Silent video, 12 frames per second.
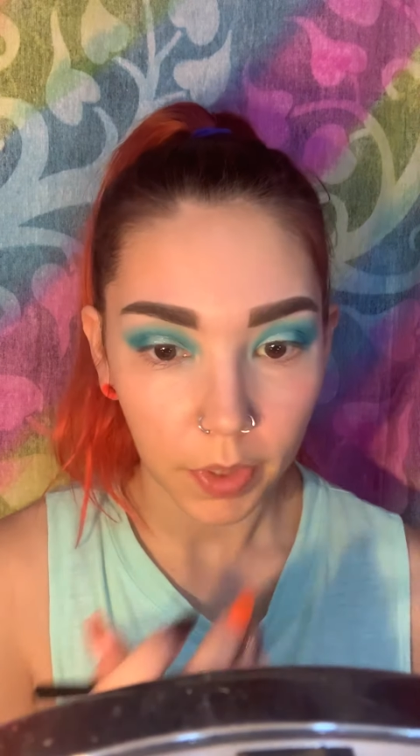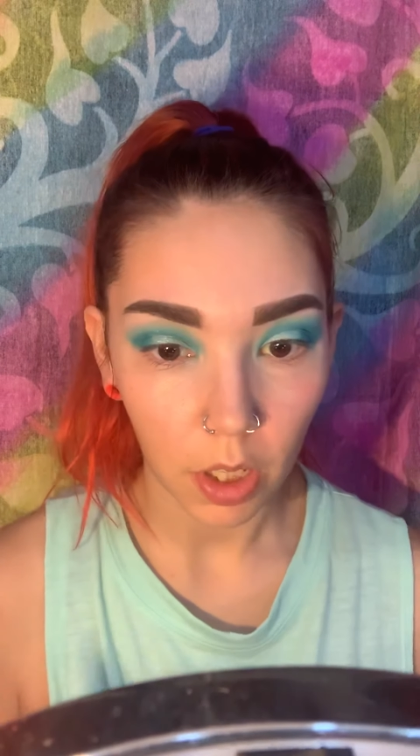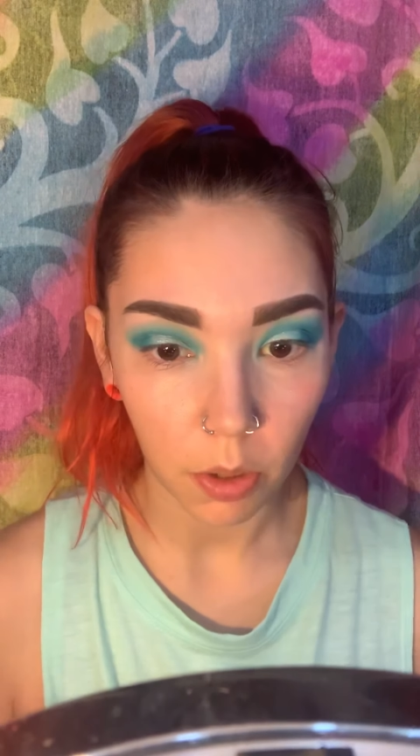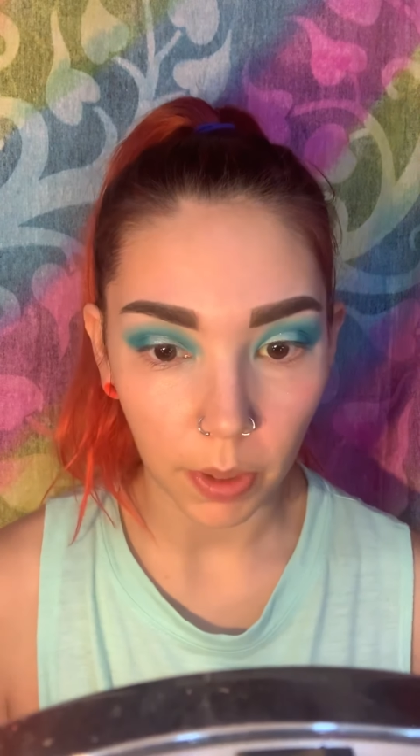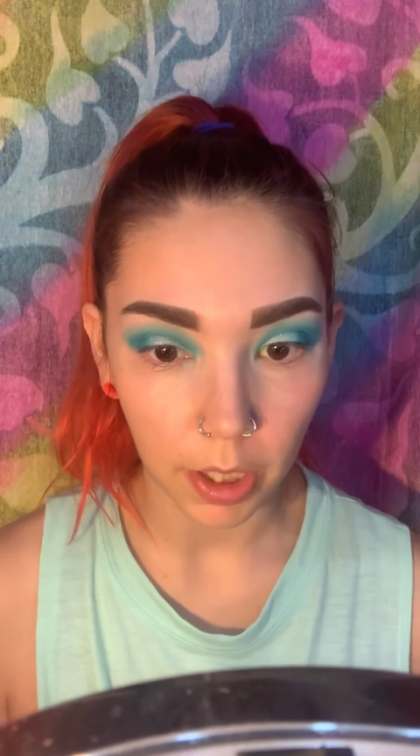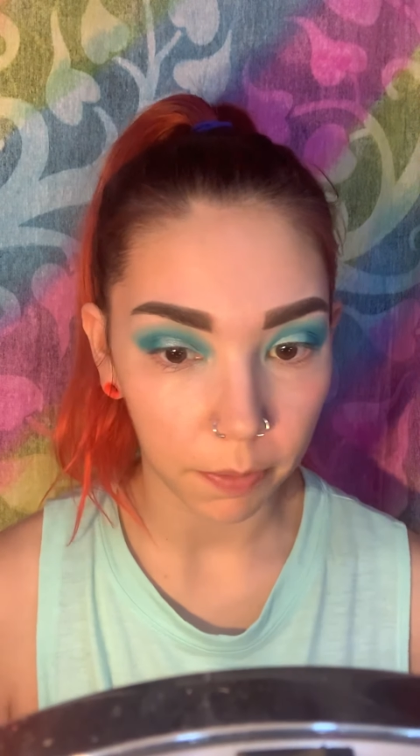oh
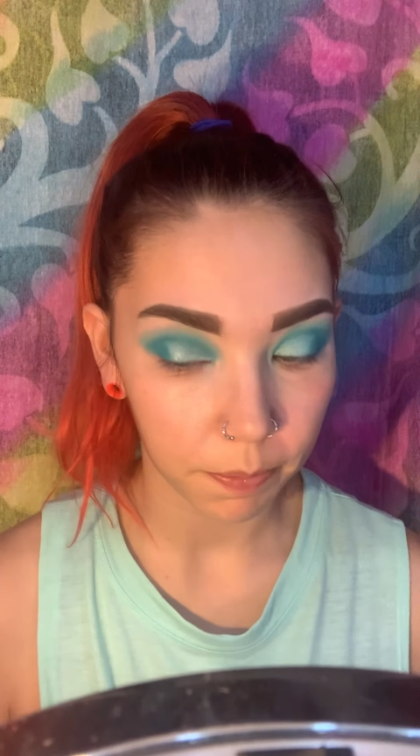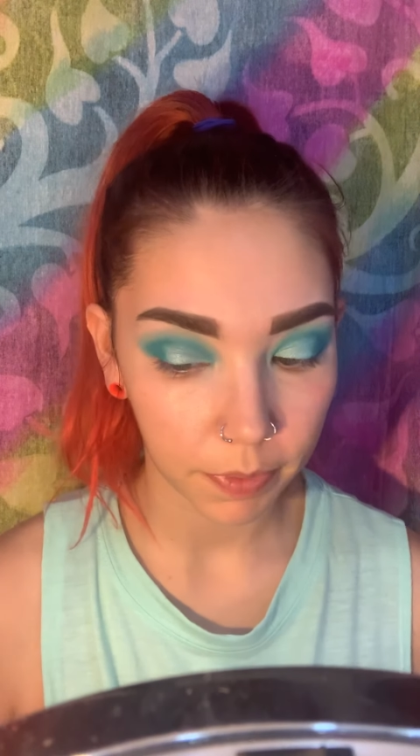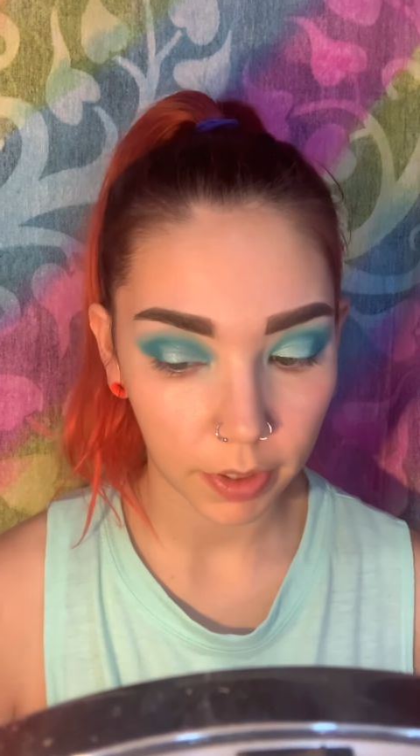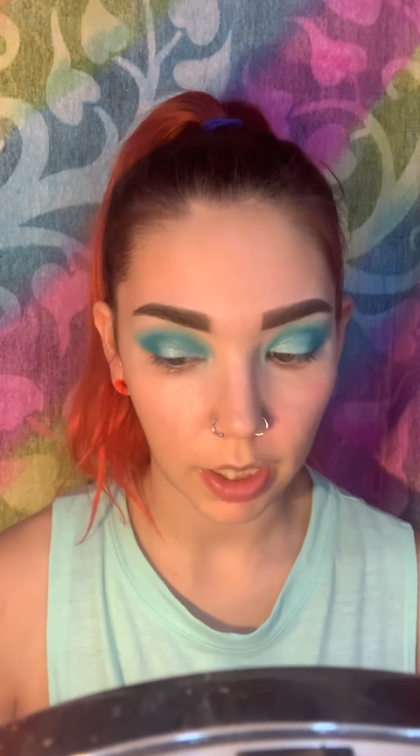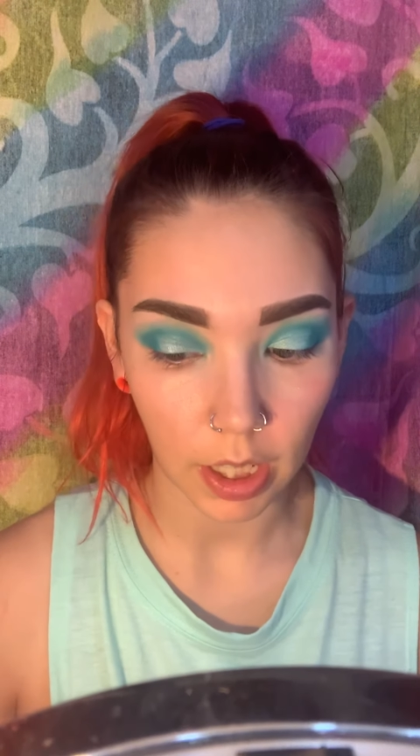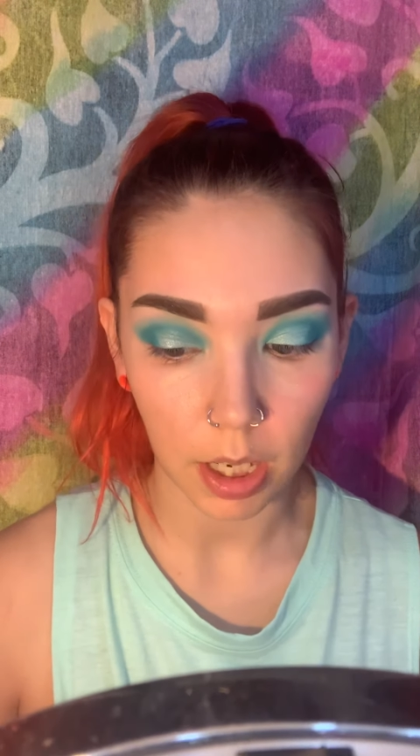well,
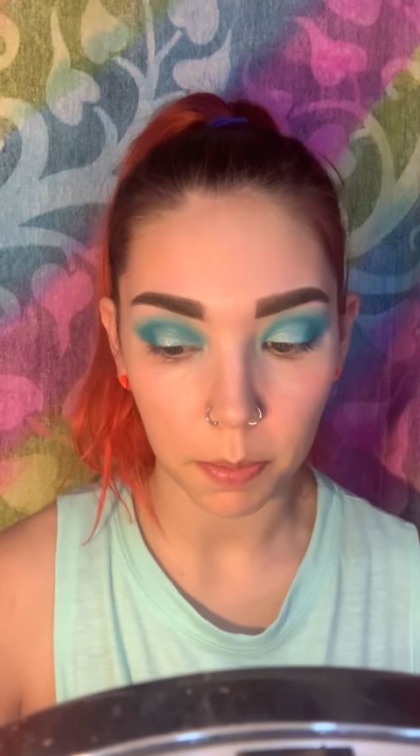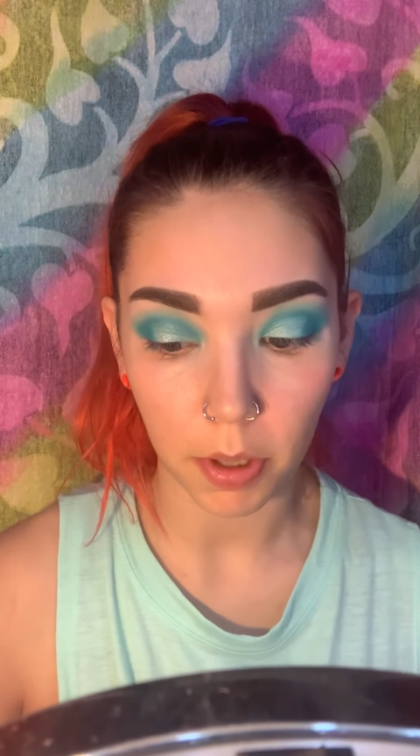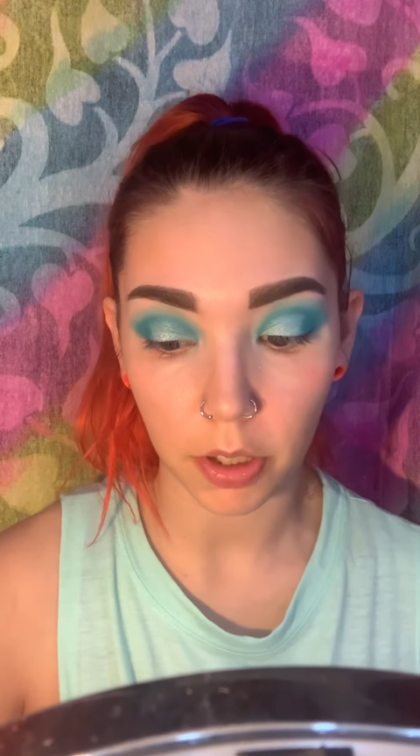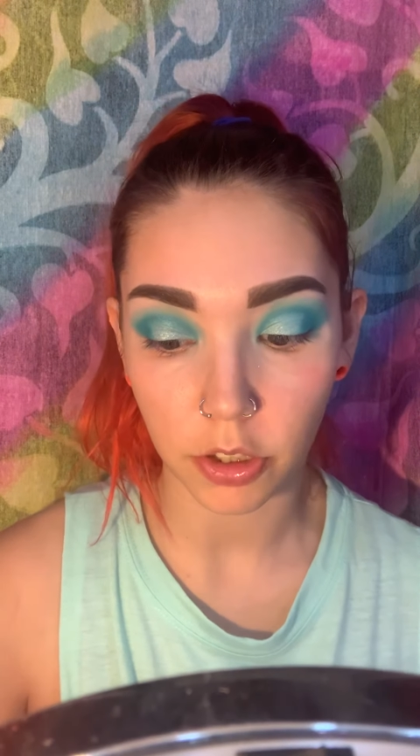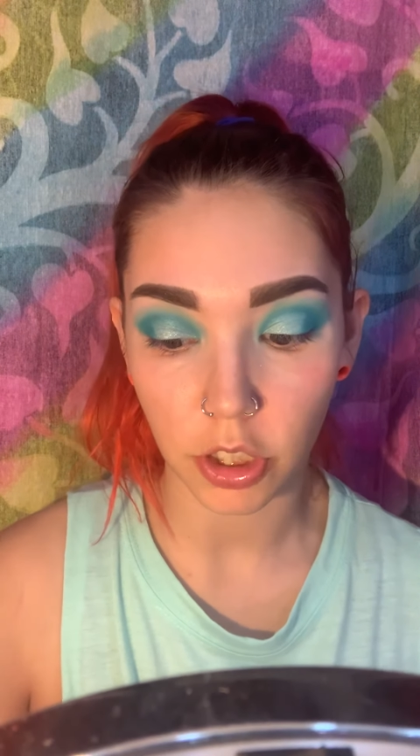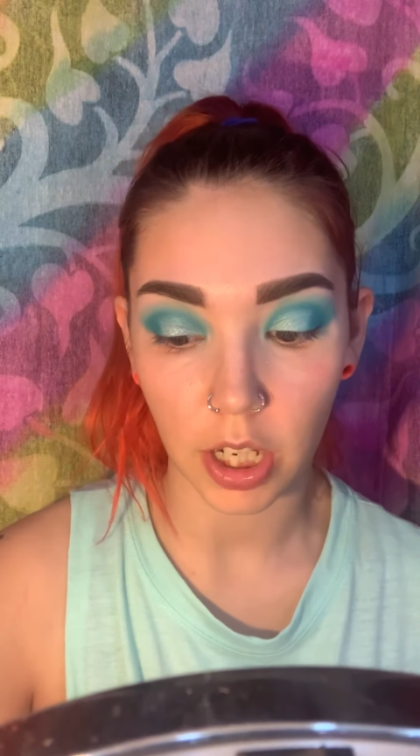I
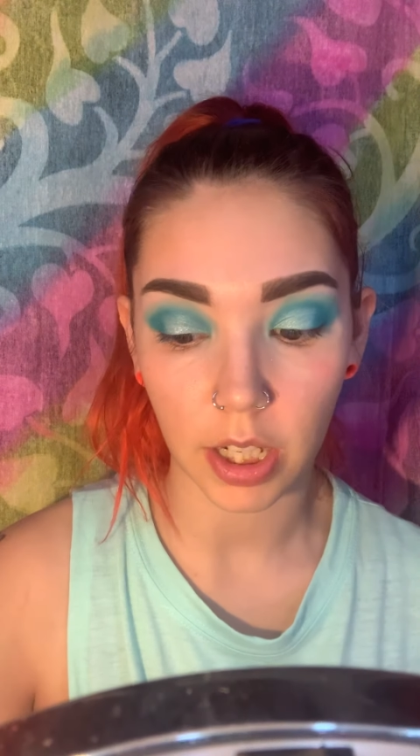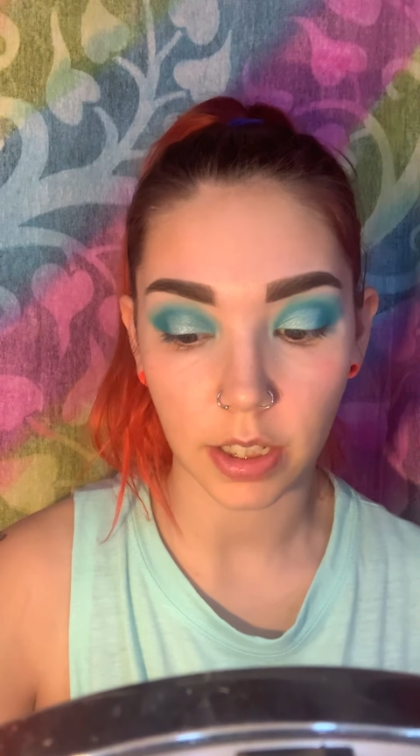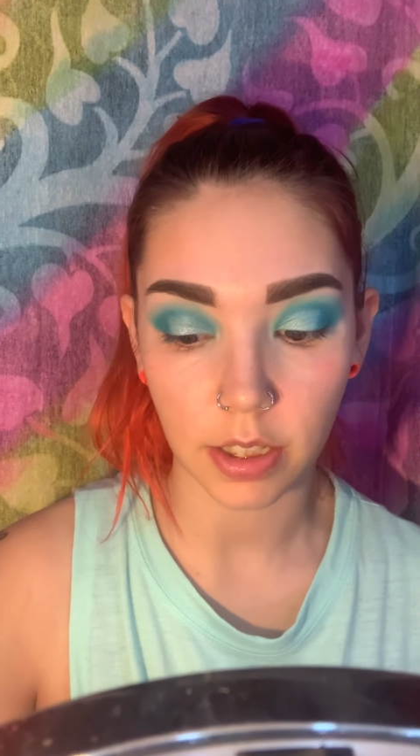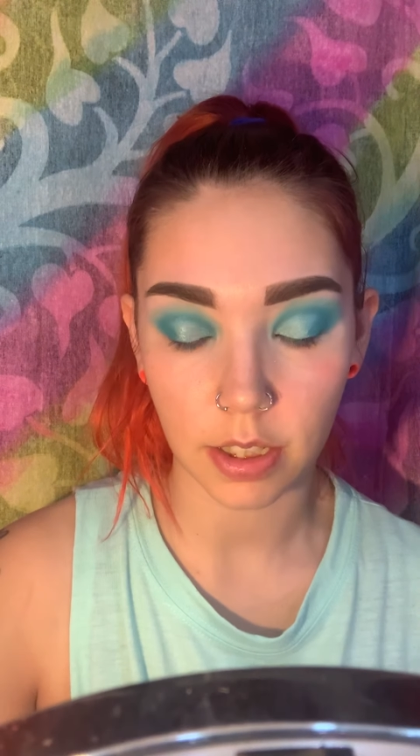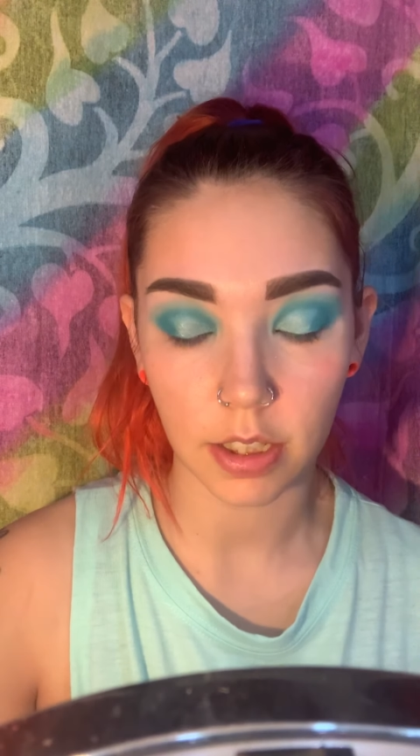apologize.